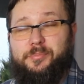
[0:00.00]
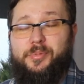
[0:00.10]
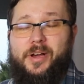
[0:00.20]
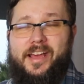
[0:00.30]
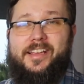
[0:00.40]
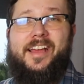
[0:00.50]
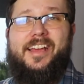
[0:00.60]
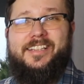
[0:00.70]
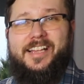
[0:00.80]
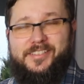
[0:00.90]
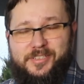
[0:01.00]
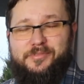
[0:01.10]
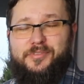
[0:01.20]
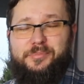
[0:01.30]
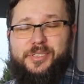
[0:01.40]
But hey, that's
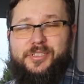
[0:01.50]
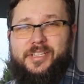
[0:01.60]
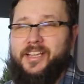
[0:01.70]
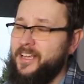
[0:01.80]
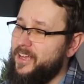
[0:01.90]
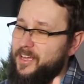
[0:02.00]
it from me today.